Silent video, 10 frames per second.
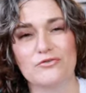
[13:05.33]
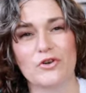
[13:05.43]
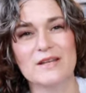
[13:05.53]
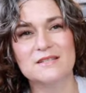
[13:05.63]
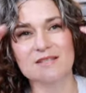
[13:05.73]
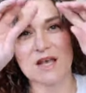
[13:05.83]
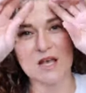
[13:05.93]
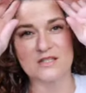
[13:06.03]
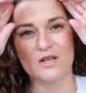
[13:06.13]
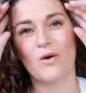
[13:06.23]
frizz,
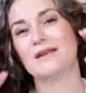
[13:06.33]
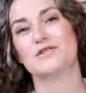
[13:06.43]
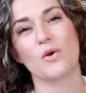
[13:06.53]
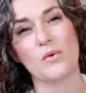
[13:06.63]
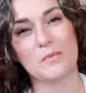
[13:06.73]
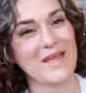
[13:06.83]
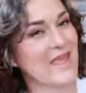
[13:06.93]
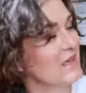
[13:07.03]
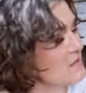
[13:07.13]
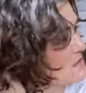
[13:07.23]
so I just go with my
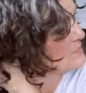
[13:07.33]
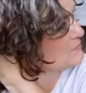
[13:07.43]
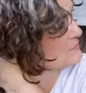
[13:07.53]
hands.